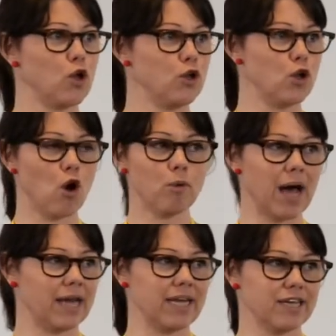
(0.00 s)

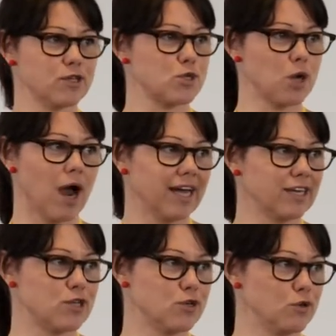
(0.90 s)
Nobody is
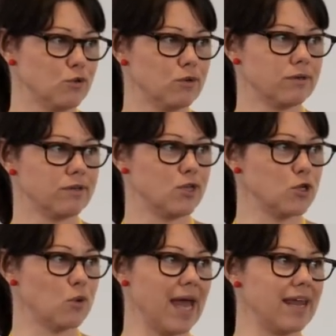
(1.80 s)
trying to
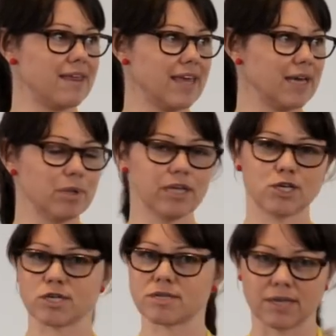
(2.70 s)
do anything
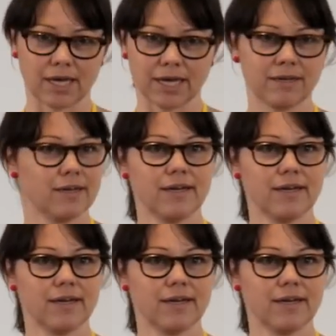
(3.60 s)
maliciously.